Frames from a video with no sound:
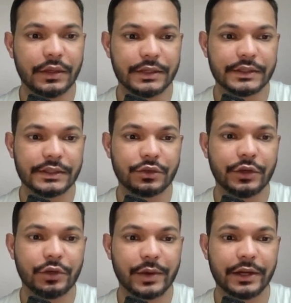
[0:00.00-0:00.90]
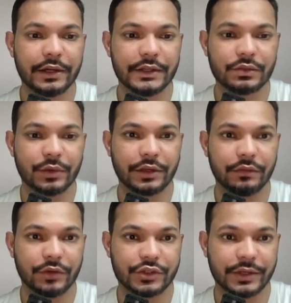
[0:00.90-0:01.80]
It says you need to add at least one
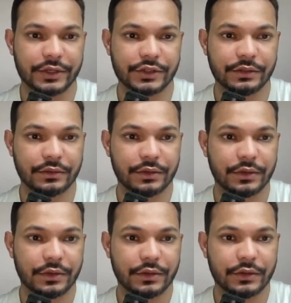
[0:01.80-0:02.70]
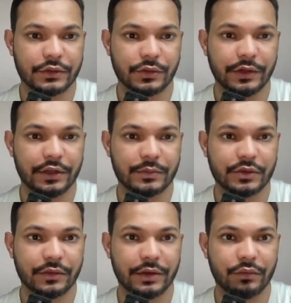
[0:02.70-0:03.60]
conversion action. So in terms
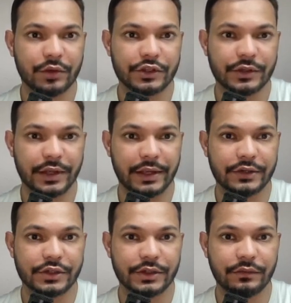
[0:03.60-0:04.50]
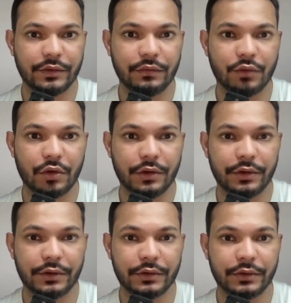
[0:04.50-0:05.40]
of conversion action, we
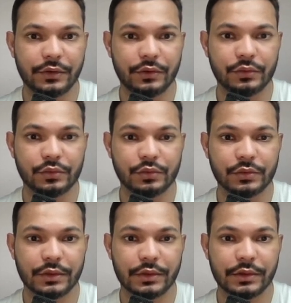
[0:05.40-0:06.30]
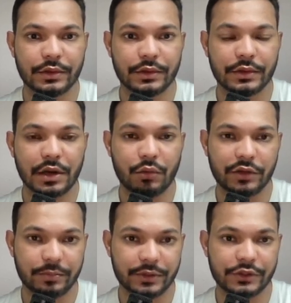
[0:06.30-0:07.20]
want to count
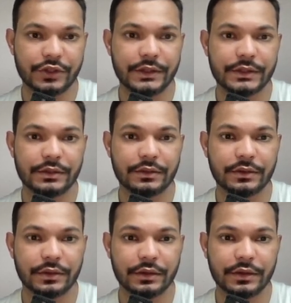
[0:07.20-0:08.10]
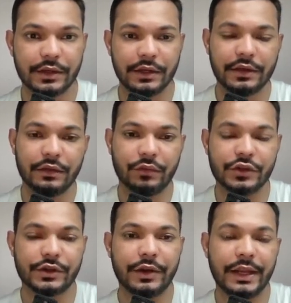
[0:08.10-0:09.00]
the purchase. In
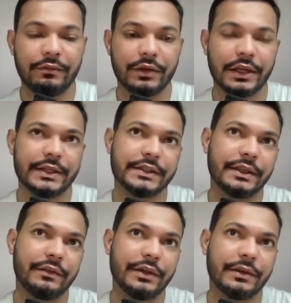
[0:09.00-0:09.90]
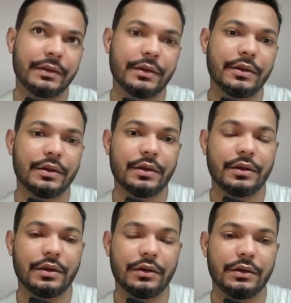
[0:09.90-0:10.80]
conversion name, we let's say
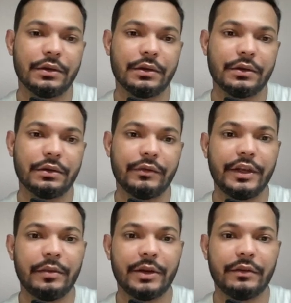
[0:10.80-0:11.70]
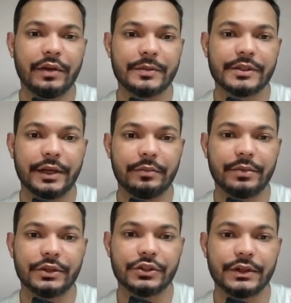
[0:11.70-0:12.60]
we name it website
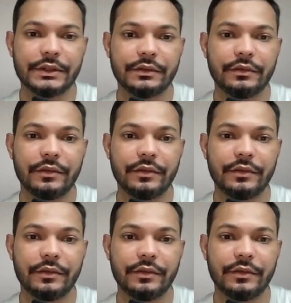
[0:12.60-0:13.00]
purchase.